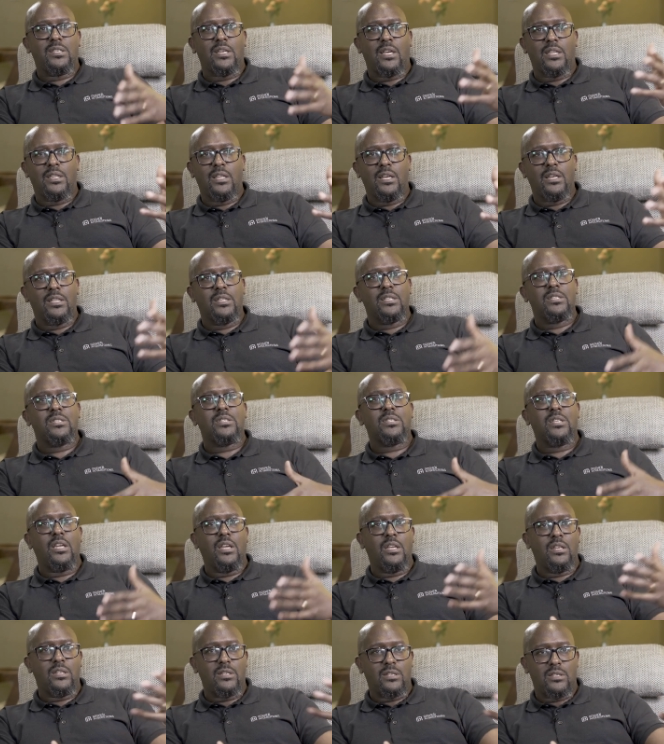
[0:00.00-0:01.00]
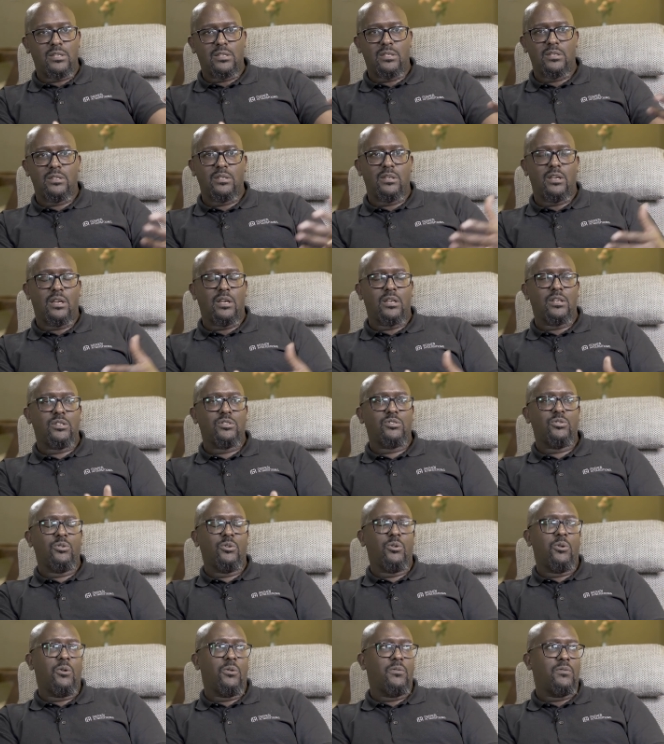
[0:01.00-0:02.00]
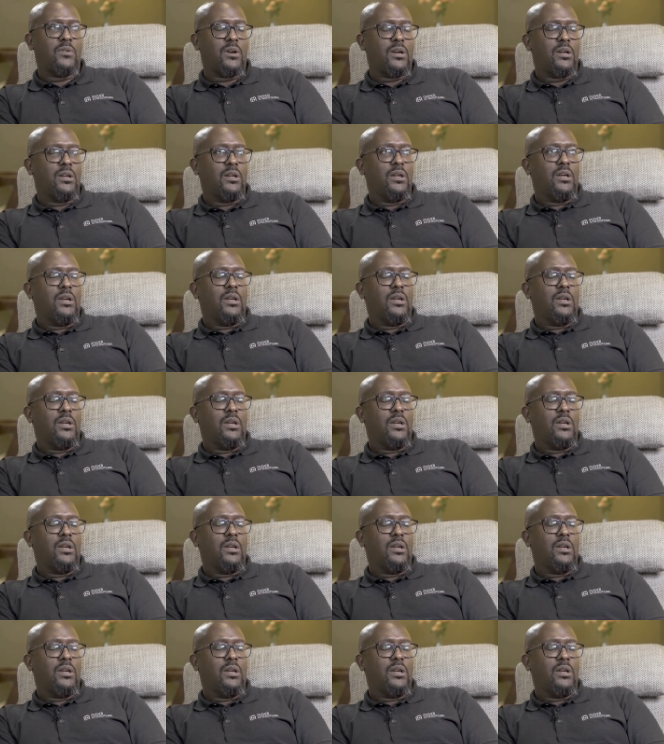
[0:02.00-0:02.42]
With I think the state yeah. uh, took over.